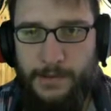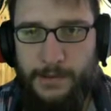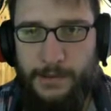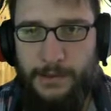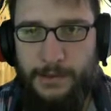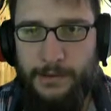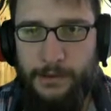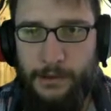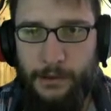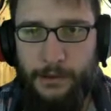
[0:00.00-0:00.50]

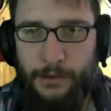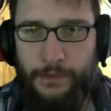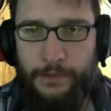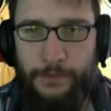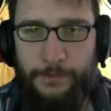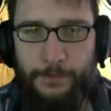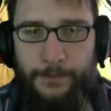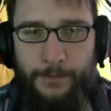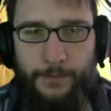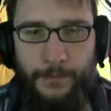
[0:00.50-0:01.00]
That's nice.
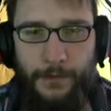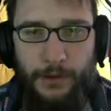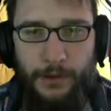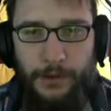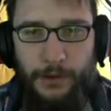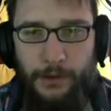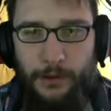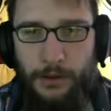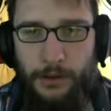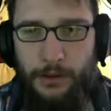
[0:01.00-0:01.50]

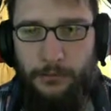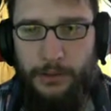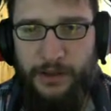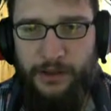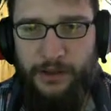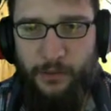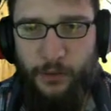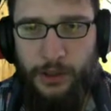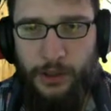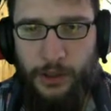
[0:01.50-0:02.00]
Um, by
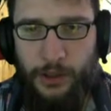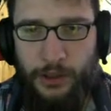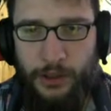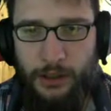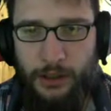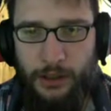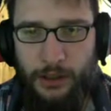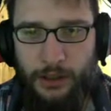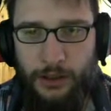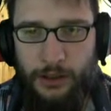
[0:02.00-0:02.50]
the way,
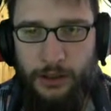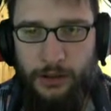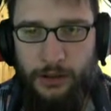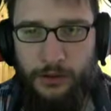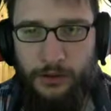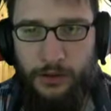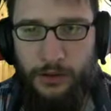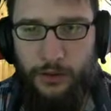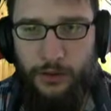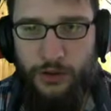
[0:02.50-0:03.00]
uh,
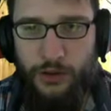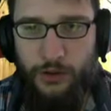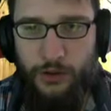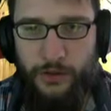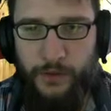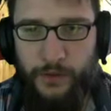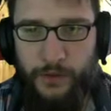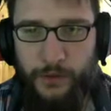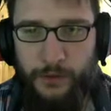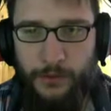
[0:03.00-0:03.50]
new
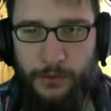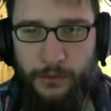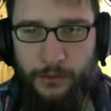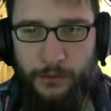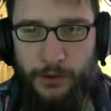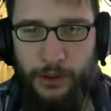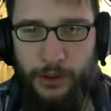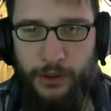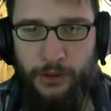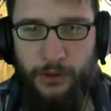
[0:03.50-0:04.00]
show's
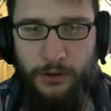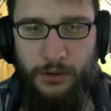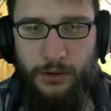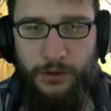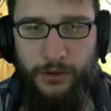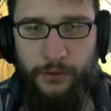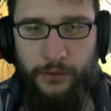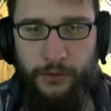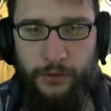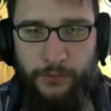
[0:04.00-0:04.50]
Bregor
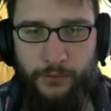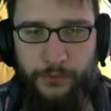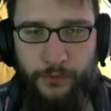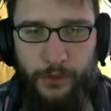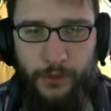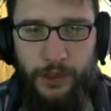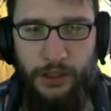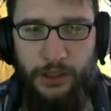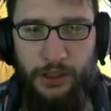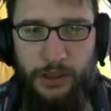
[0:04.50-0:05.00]
is
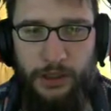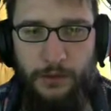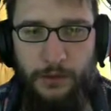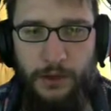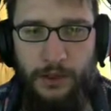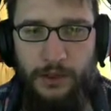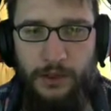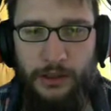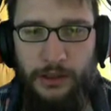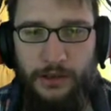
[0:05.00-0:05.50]
free and we
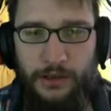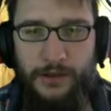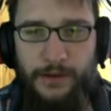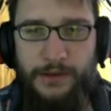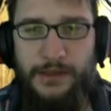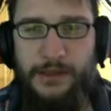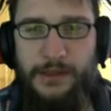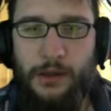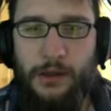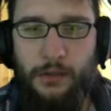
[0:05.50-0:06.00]
get another
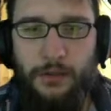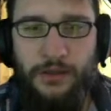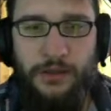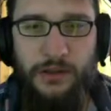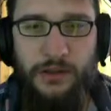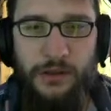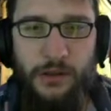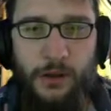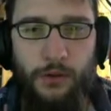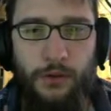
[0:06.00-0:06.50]
thousand
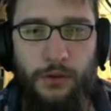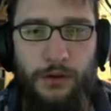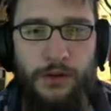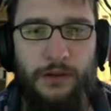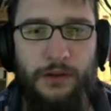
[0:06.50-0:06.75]
gold.